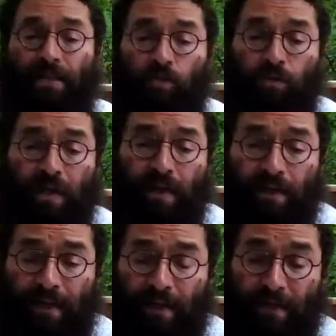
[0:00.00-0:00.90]

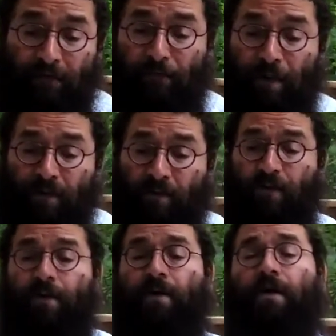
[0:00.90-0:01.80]
uniquely different,
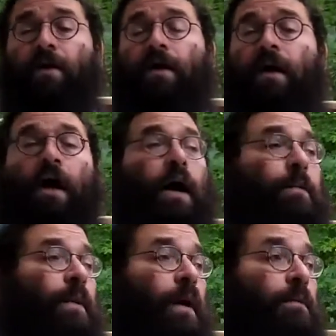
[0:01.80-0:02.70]

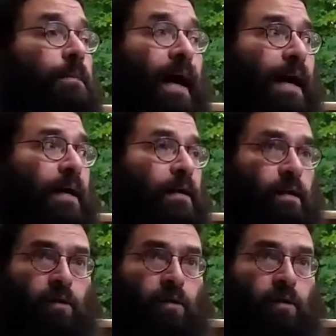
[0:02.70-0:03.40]
by